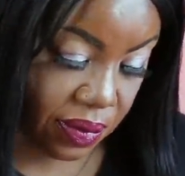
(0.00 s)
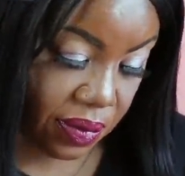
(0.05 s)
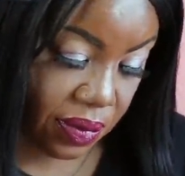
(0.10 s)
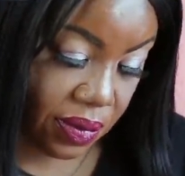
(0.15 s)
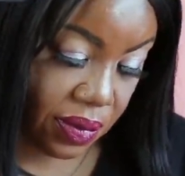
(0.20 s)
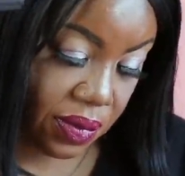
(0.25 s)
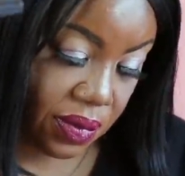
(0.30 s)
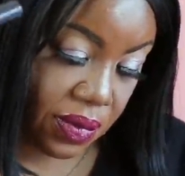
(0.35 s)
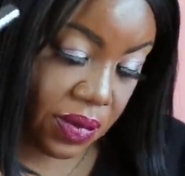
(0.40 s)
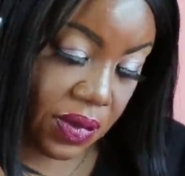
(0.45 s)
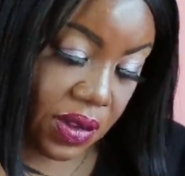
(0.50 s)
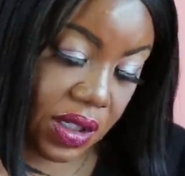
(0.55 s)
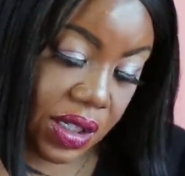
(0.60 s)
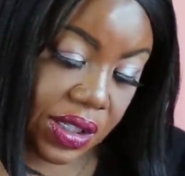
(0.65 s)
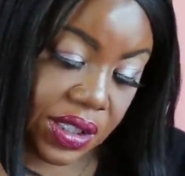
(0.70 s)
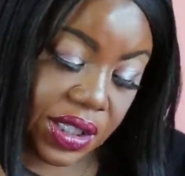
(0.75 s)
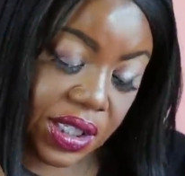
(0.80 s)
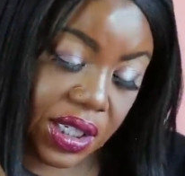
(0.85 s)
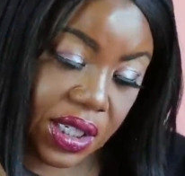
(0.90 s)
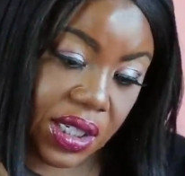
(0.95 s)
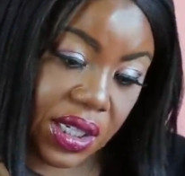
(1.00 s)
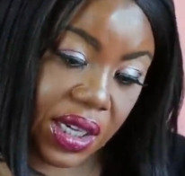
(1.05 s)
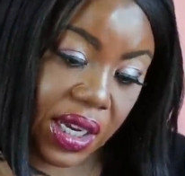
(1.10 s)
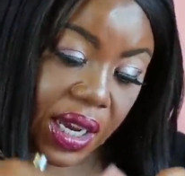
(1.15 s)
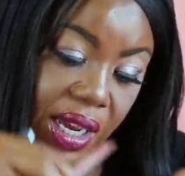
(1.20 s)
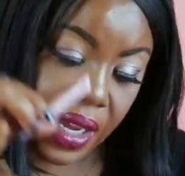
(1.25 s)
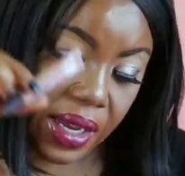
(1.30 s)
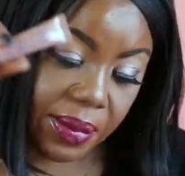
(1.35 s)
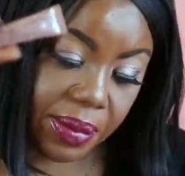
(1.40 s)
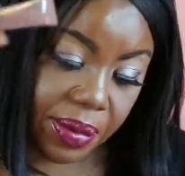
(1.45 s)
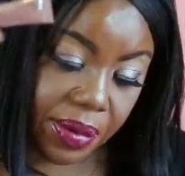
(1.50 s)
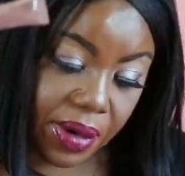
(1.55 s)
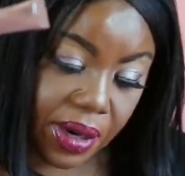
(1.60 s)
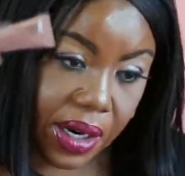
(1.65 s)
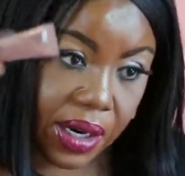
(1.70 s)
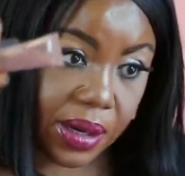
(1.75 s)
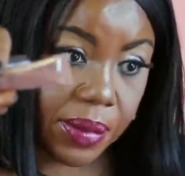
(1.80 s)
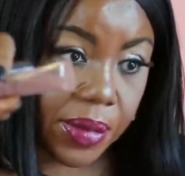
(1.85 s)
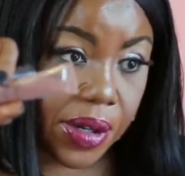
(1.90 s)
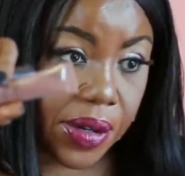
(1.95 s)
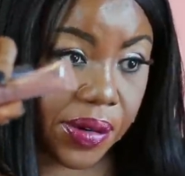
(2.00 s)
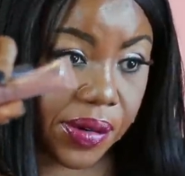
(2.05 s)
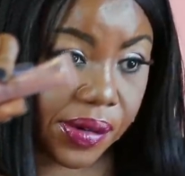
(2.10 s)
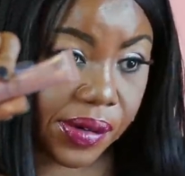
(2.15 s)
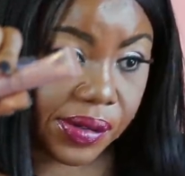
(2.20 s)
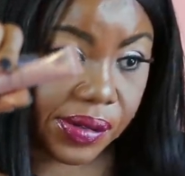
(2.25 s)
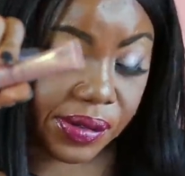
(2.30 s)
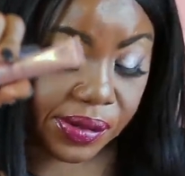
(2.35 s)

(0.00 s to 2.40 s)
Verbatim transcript: Um, a tinted eye primer.